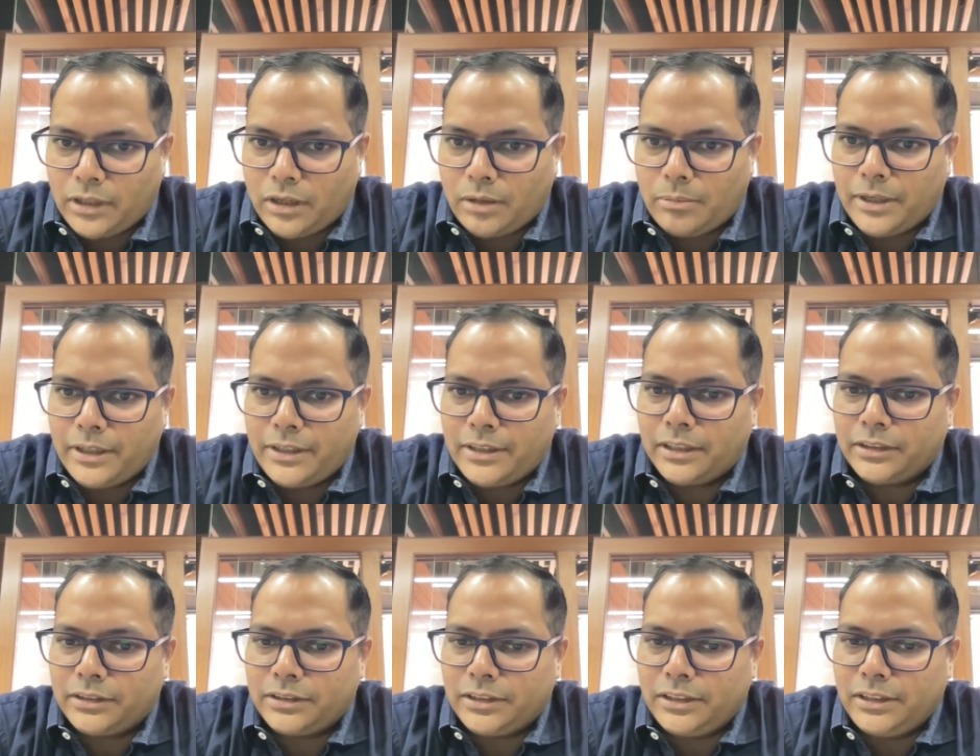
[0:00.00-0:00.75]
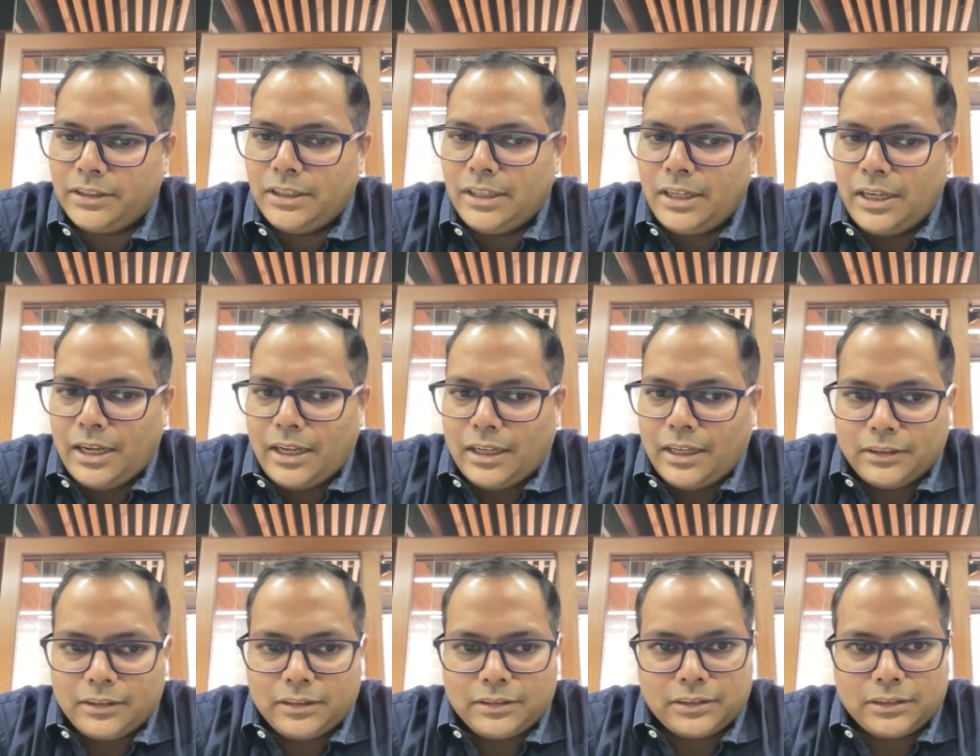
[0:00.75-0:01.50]
the rubber industry
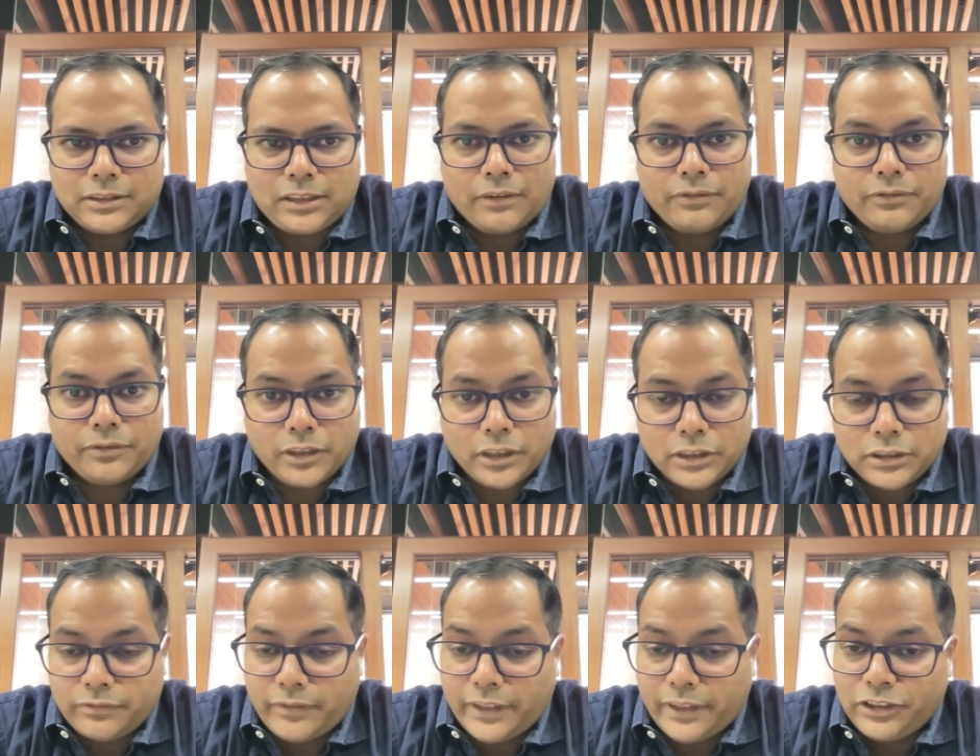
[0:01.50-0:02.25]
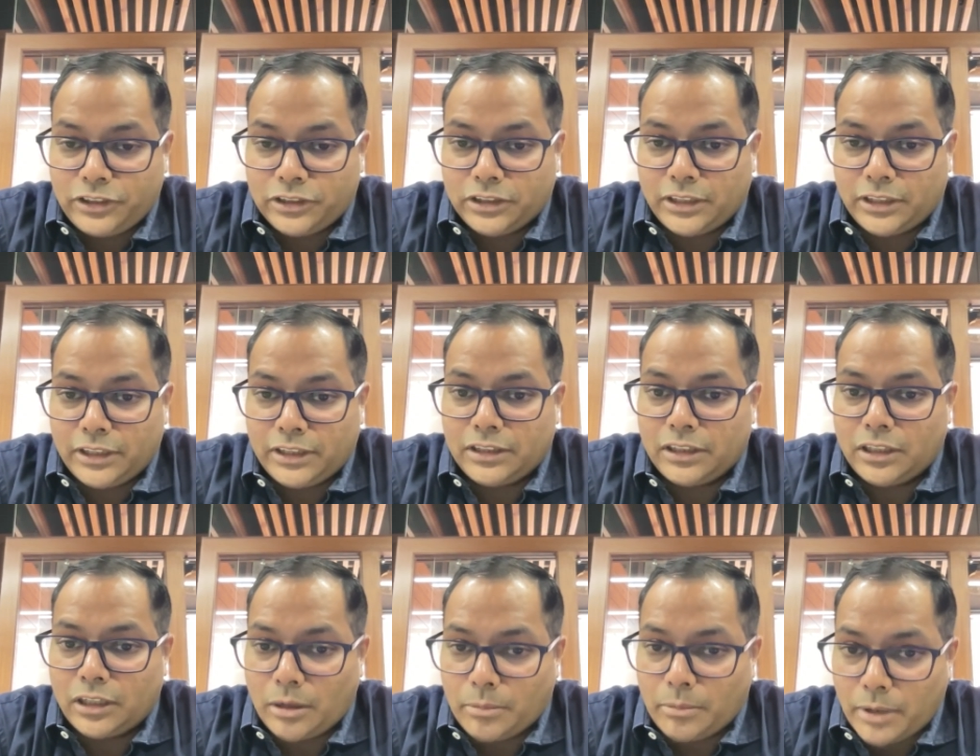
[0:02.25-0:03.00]
this is our first venture in
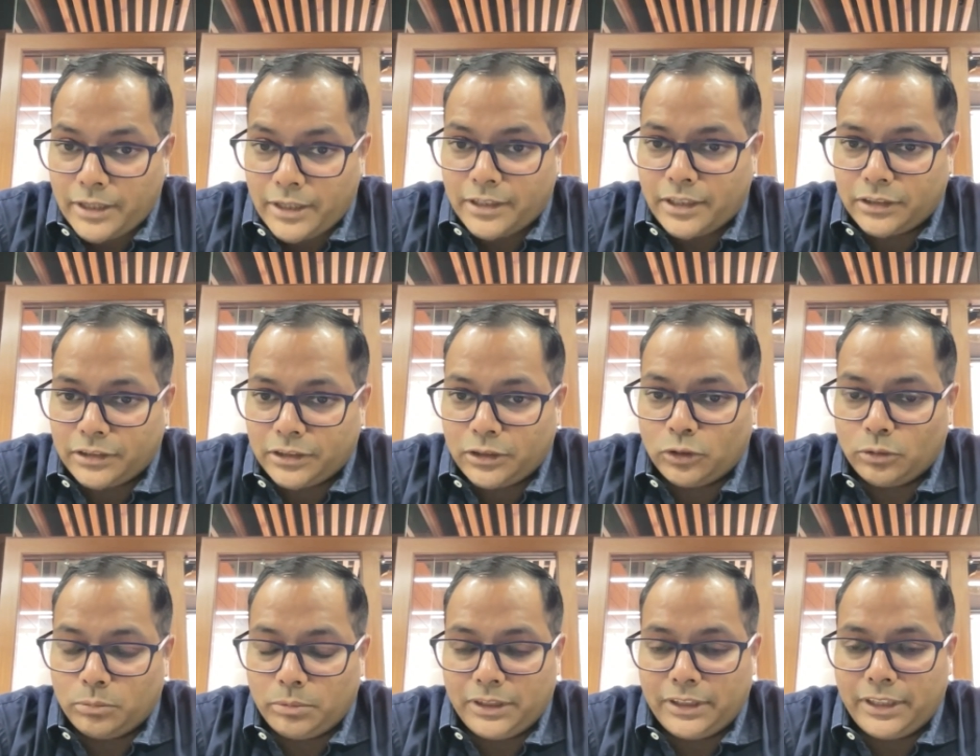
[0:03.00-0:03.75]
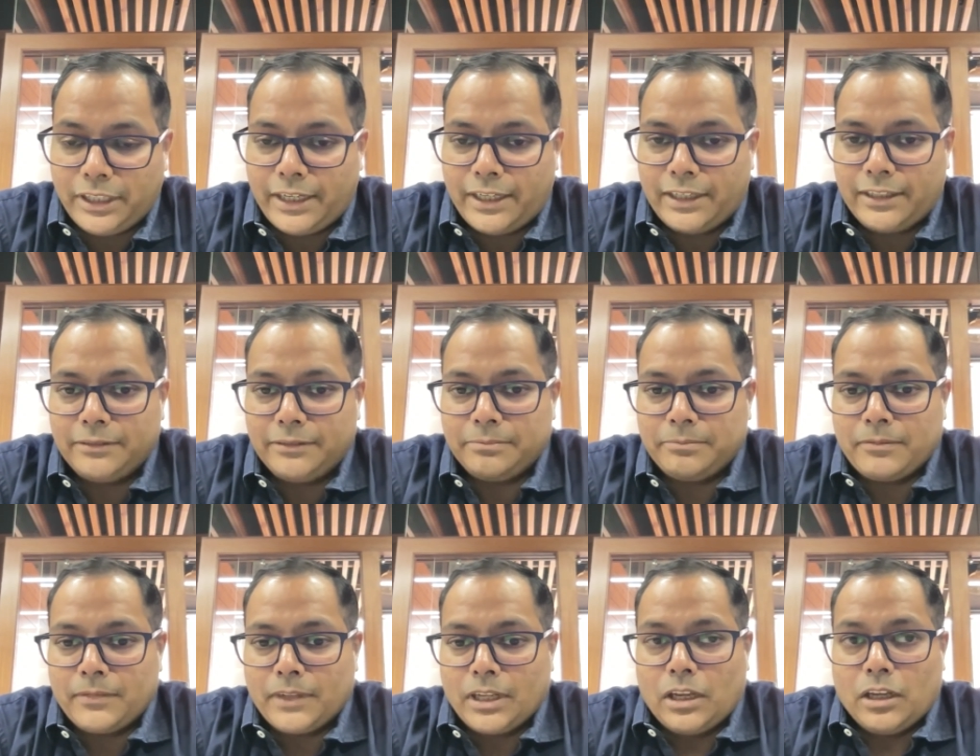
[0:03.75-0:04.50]
the rubber industry to be there
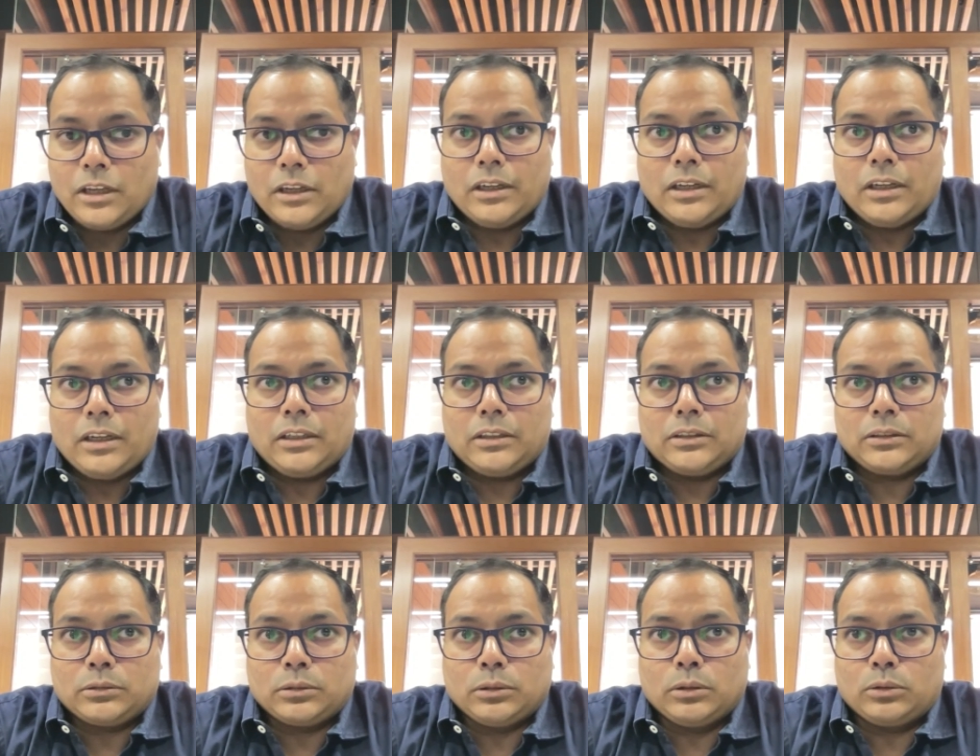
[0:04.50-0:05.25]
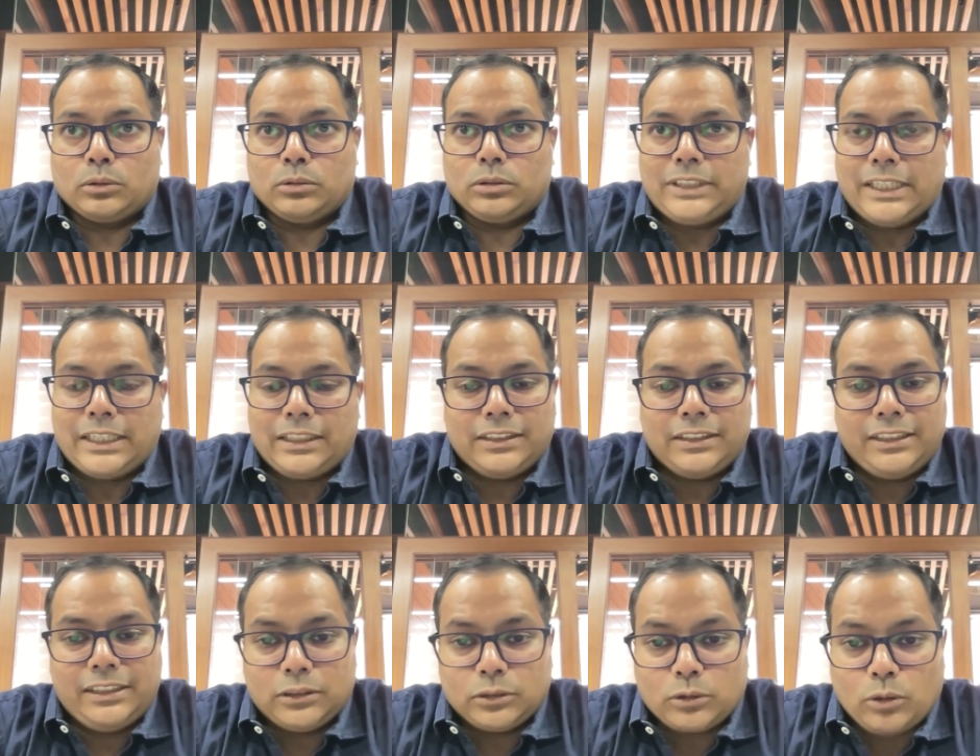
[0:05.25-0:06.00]
so to set
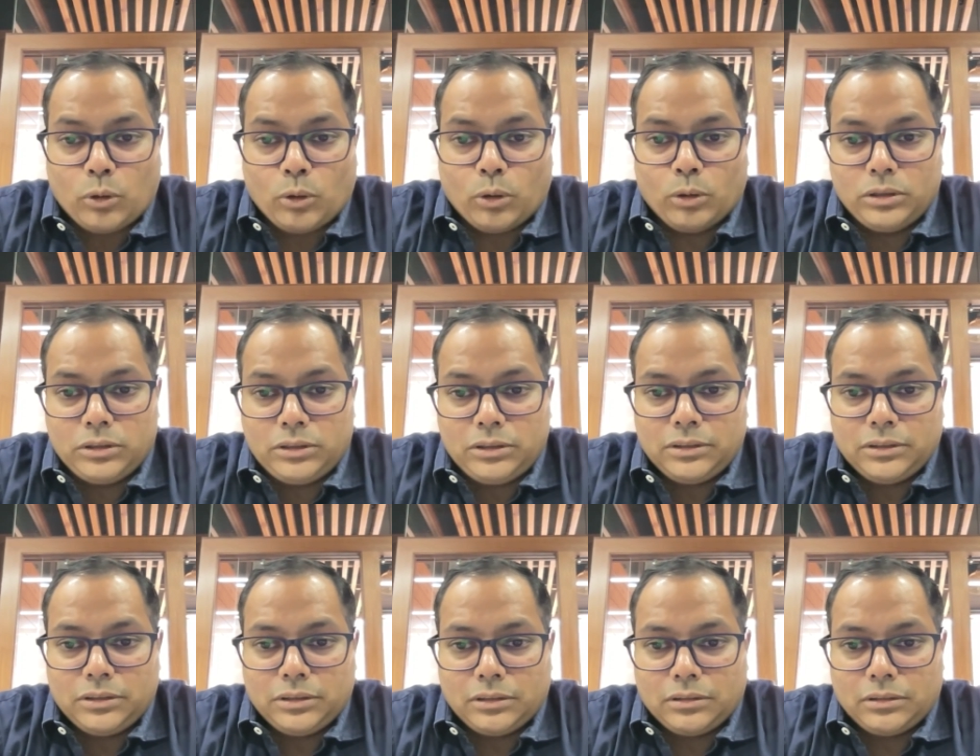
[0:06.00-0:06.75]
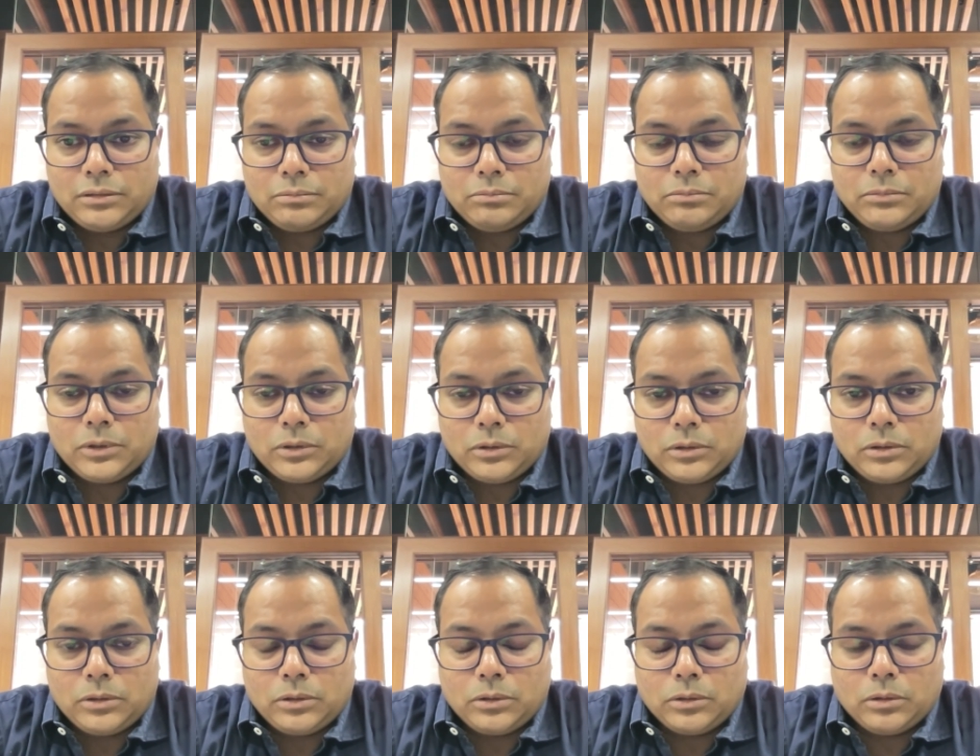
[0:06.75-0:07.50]
these goals
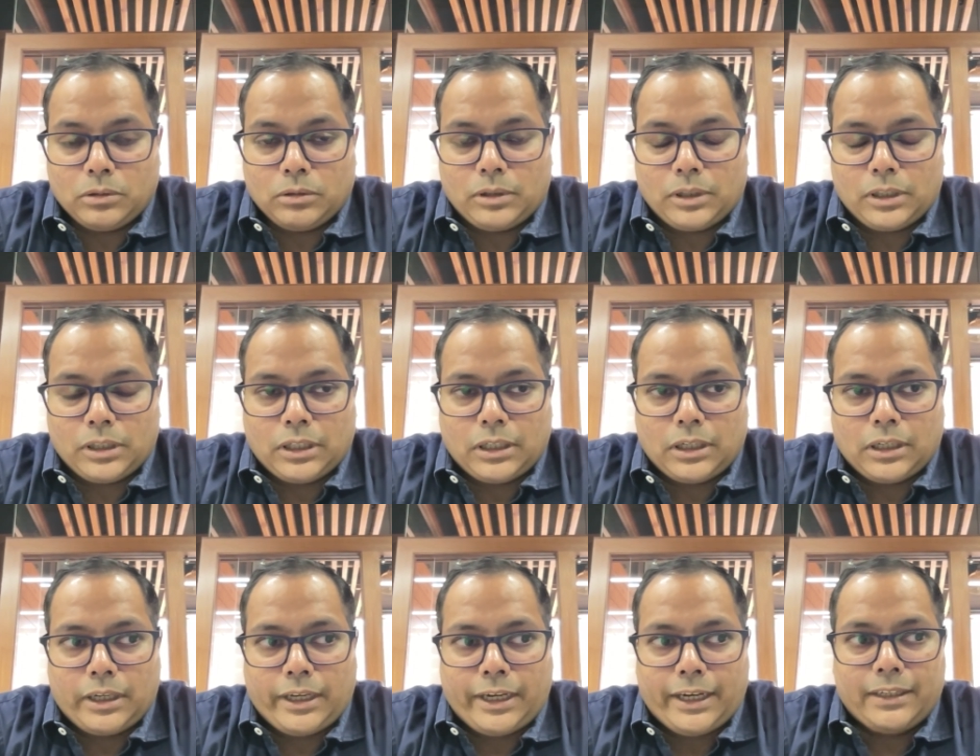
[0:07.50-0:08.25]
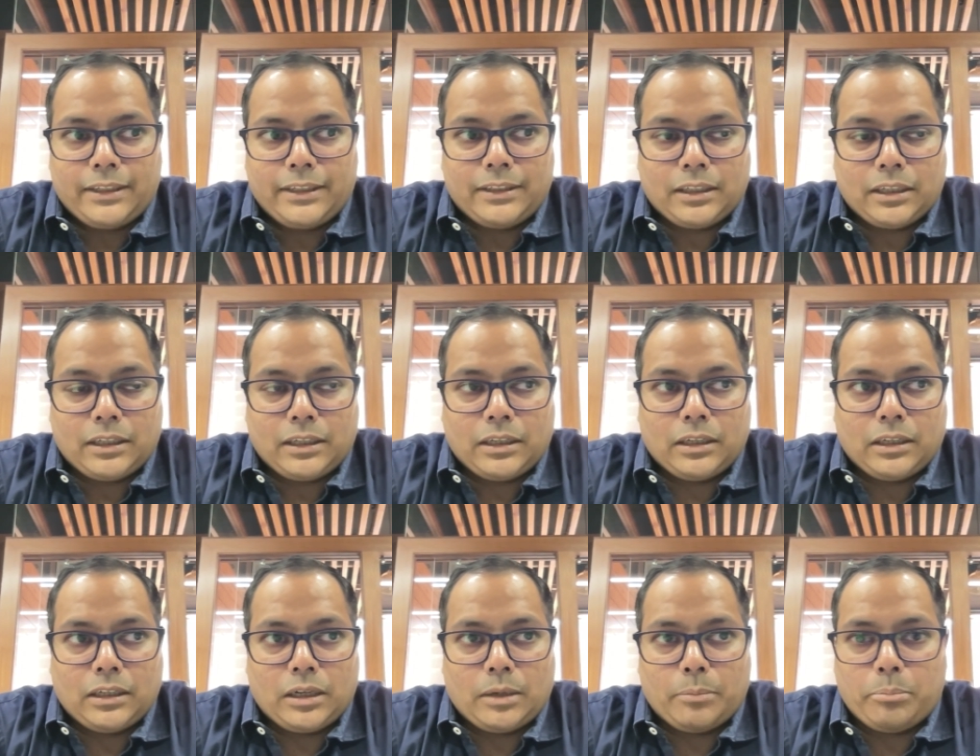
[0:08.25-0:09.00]
you know uh, and
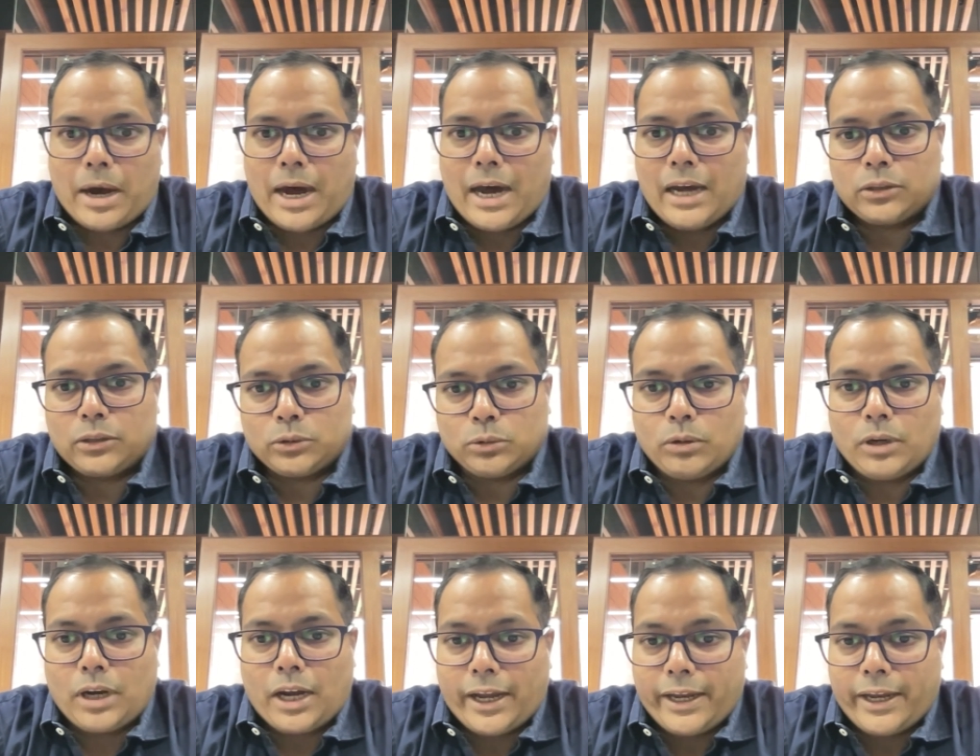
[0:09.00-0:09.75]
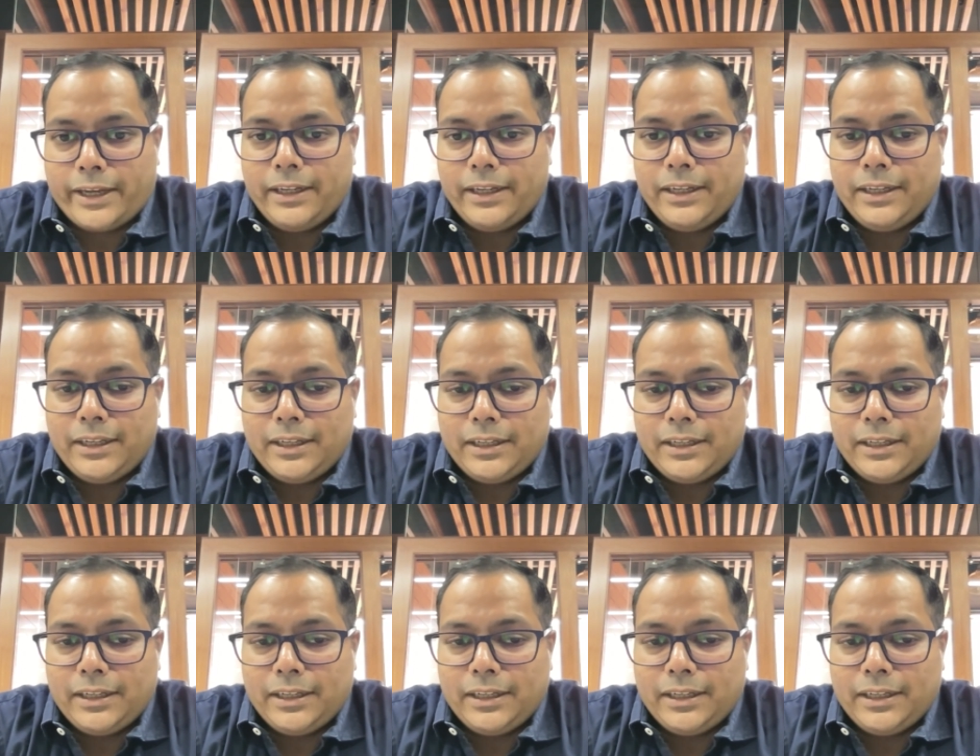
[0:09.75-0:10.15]
uh, a bar so high